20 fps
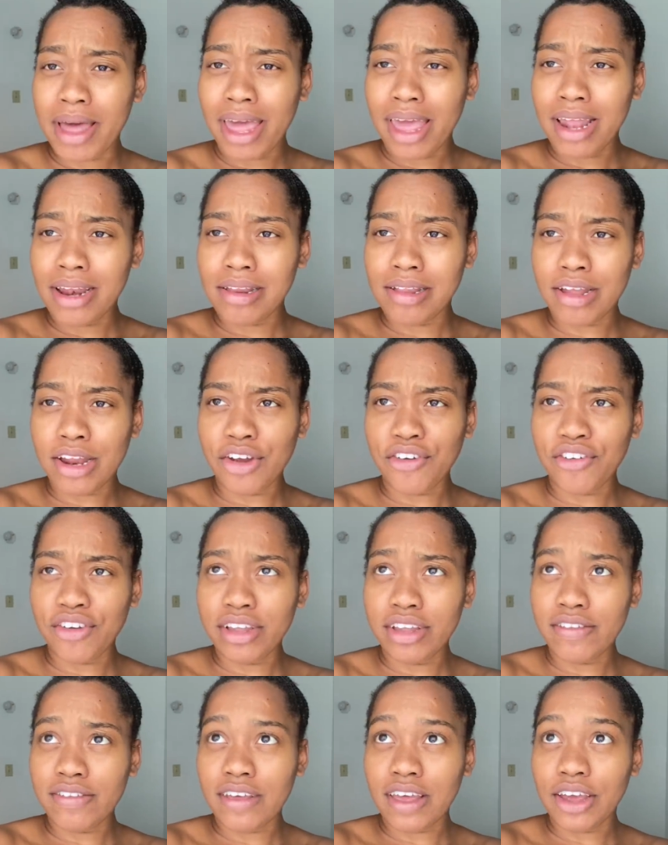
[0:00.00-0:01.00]
My hand is getting
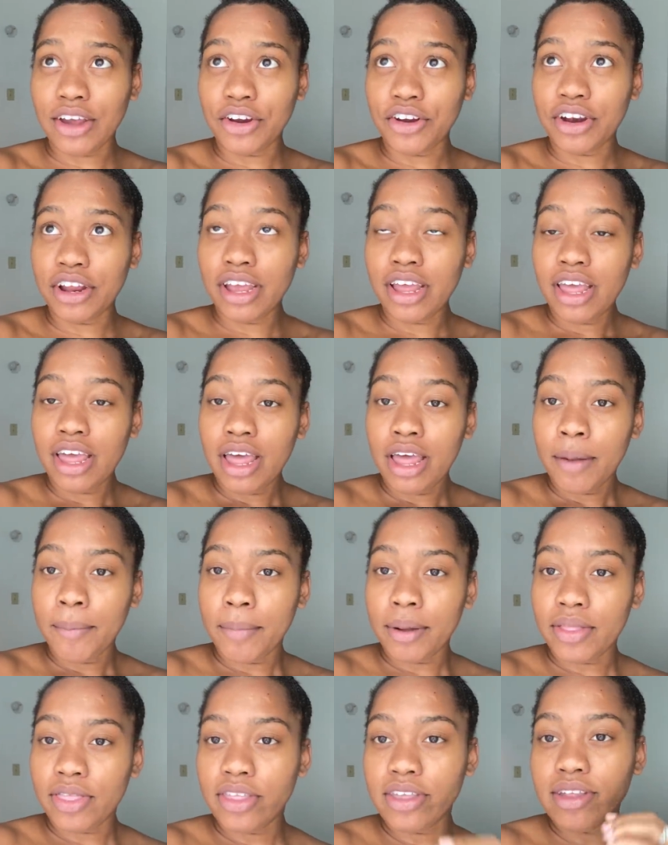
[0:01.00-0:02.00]
really tired.
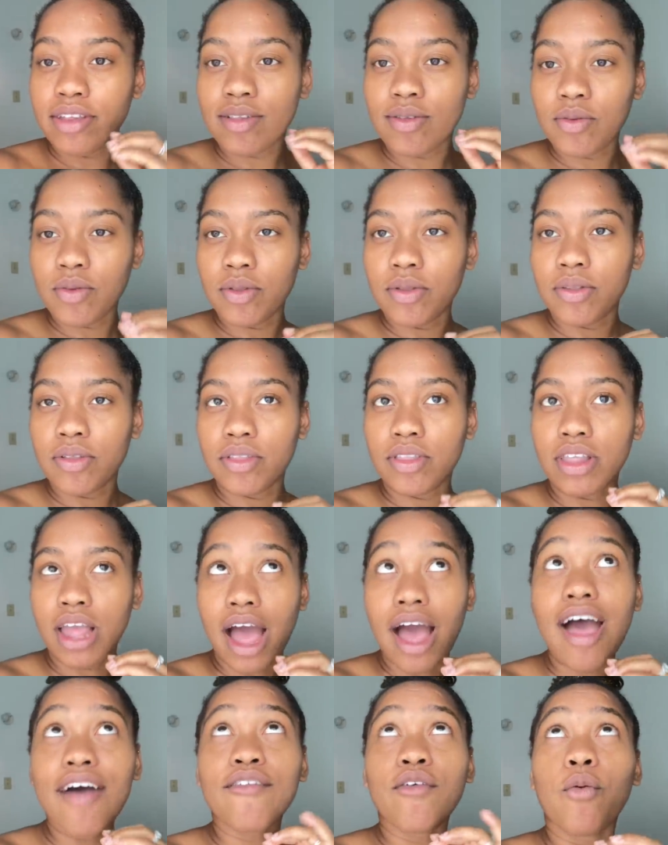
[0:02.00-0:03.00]
But this, I
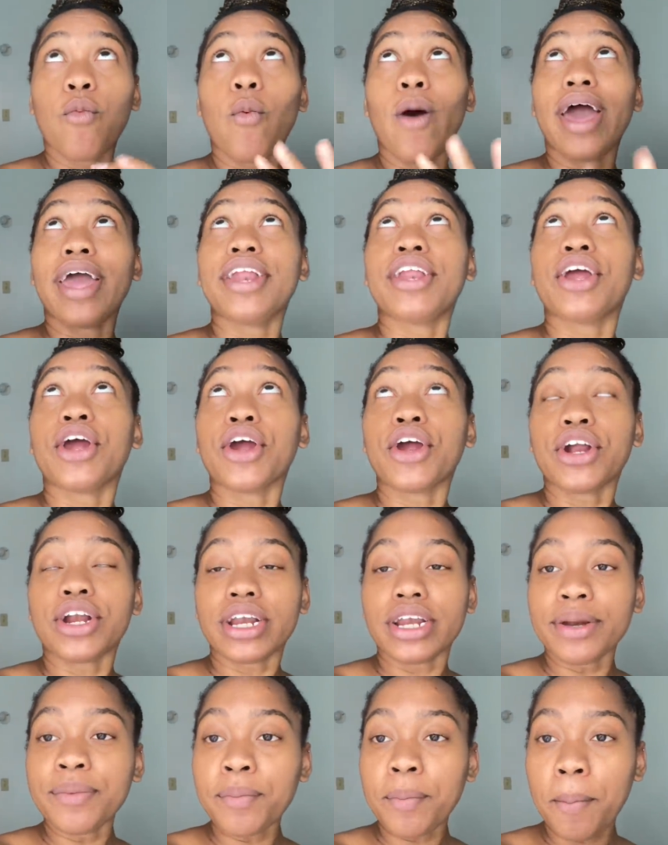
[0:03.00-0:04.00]
have a white
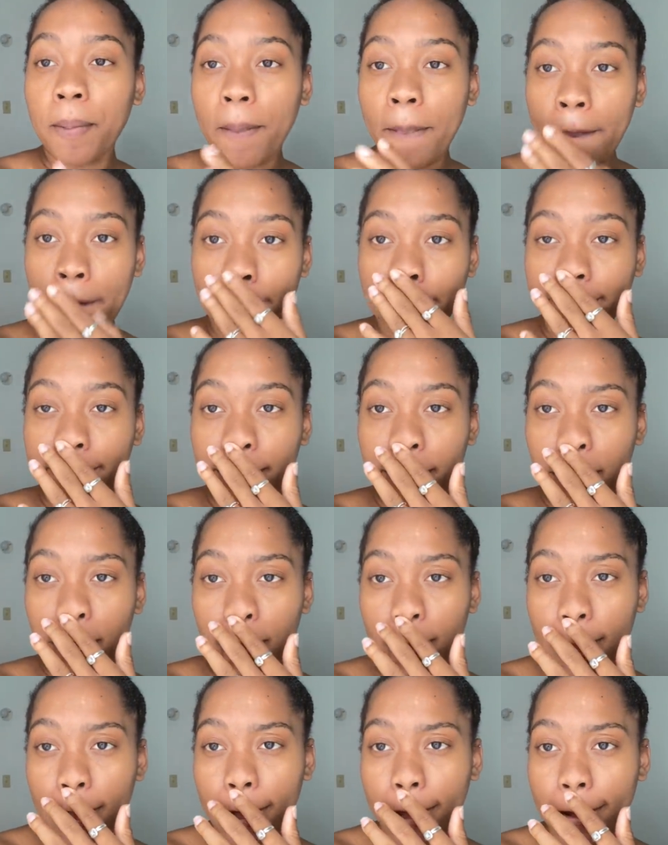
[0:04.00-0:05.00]
curtain
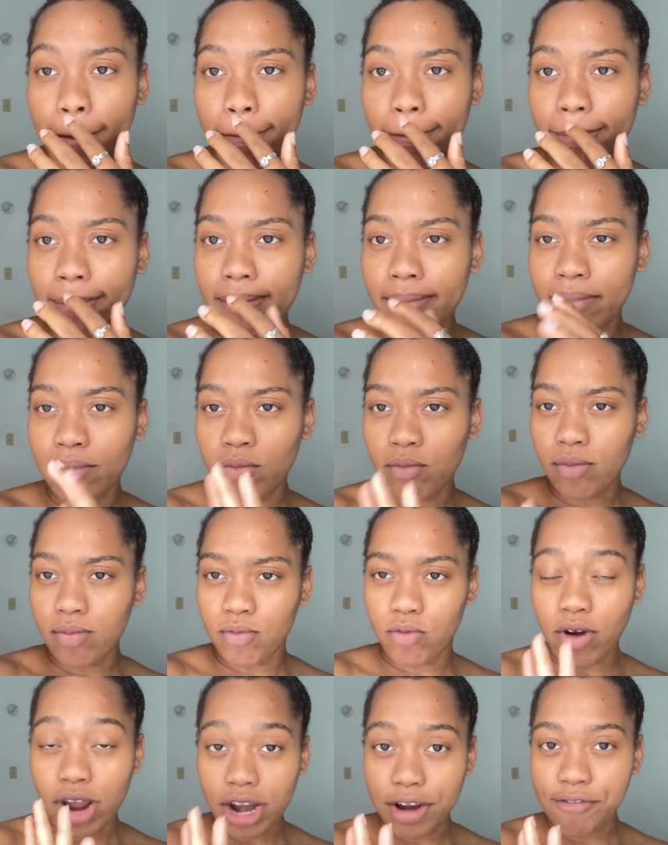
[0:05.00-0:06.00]

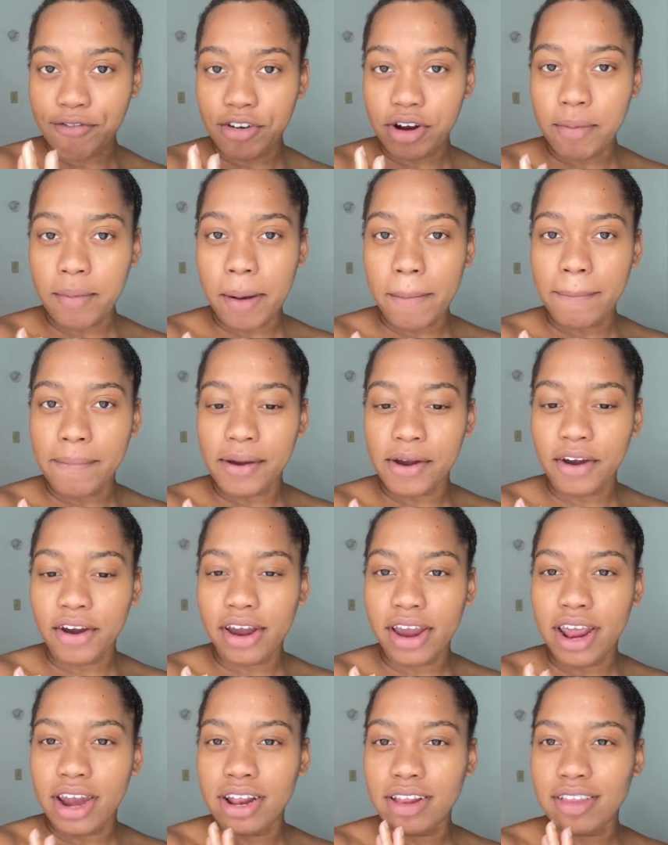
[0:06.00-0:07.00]
right in front of my mirror,
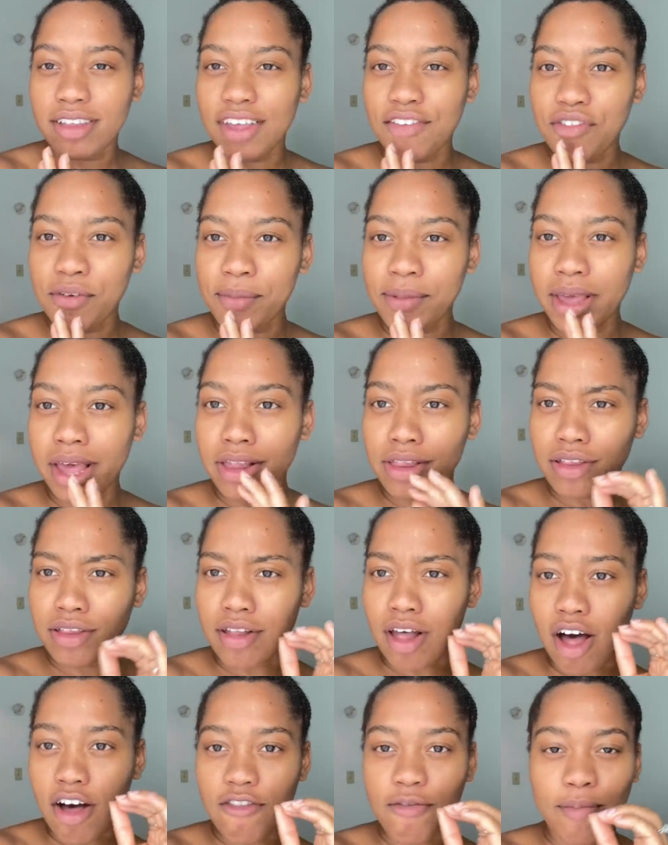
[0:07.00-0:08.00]
and it's giving me a
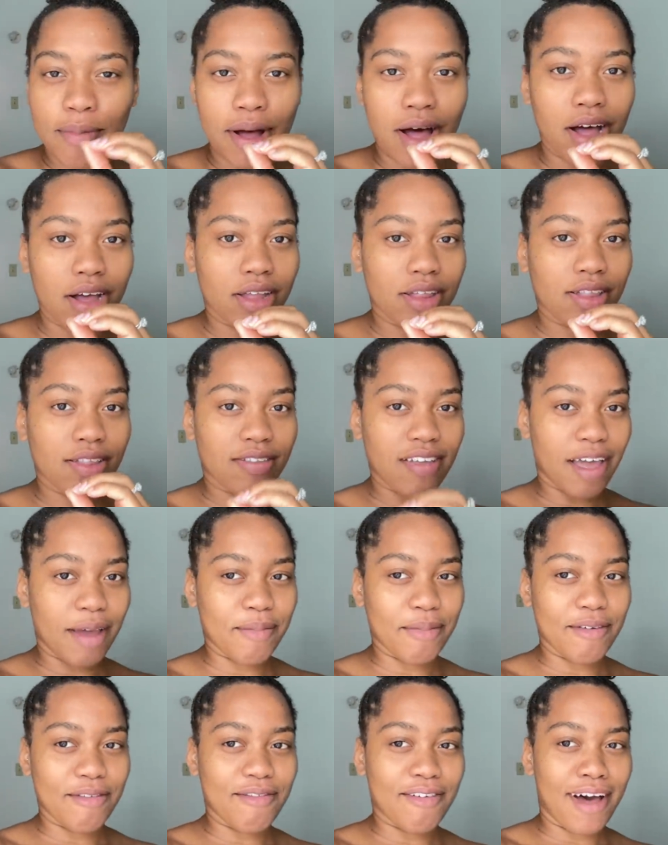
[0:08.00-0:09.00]
softbox
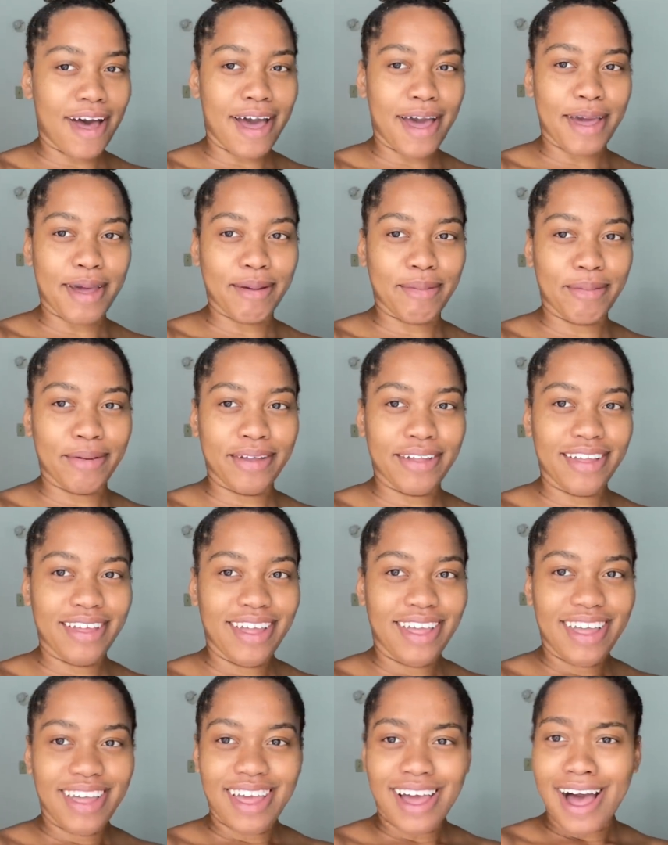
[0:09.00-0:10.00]
type of vibe.
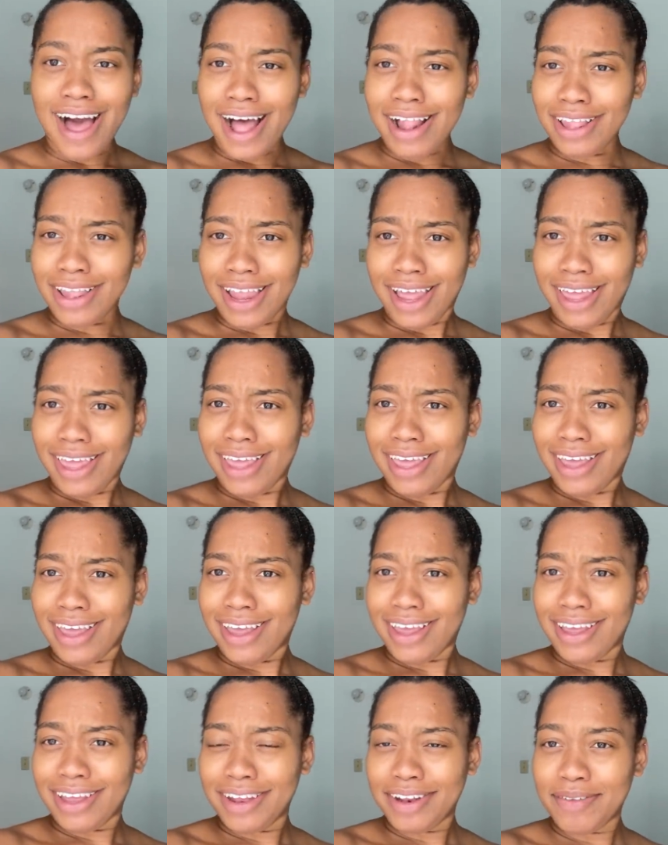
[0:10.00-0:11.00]
I like
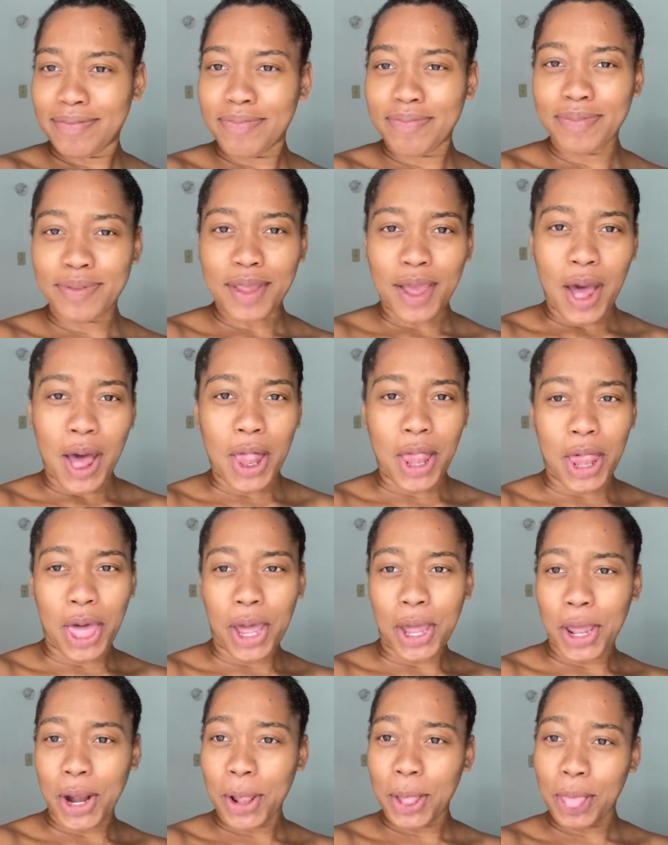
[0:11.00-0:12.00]
it. I
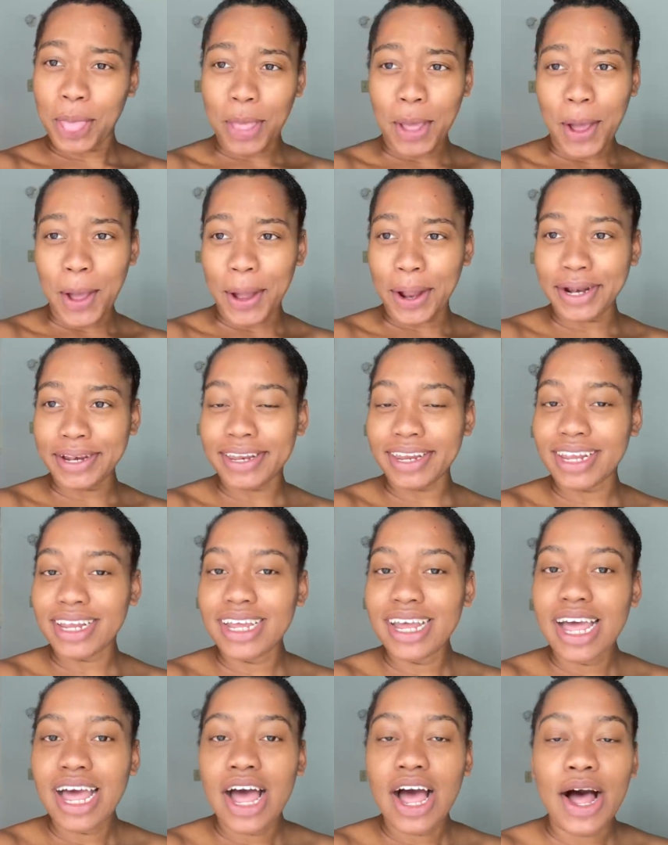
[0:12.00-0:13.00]
like it a lot.
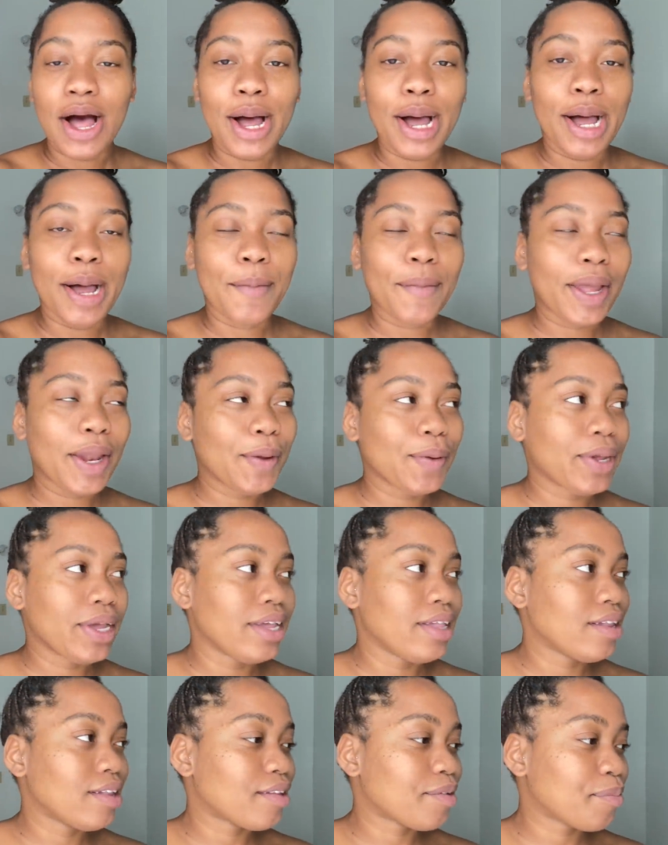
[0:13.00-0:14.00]

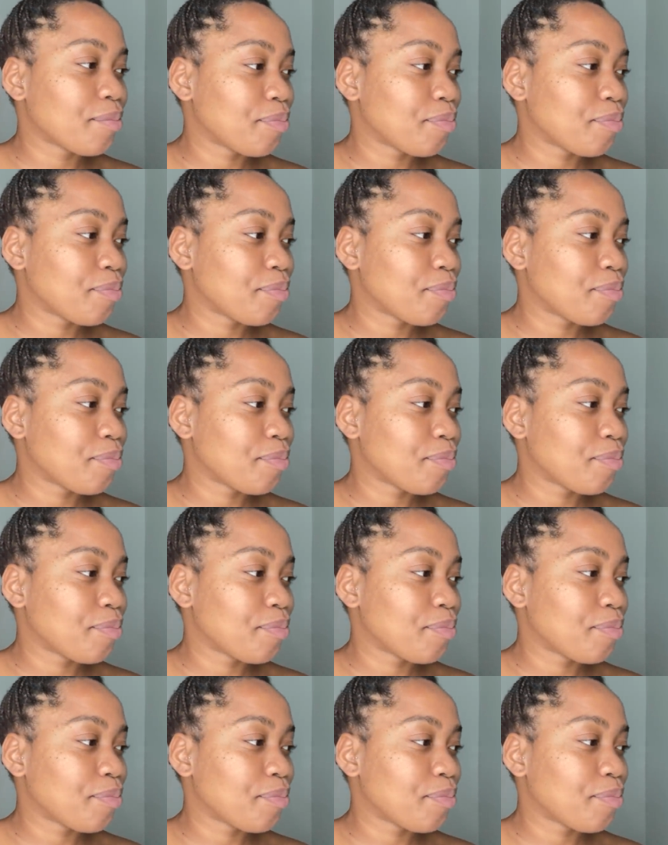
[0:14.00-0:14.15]
Anyways,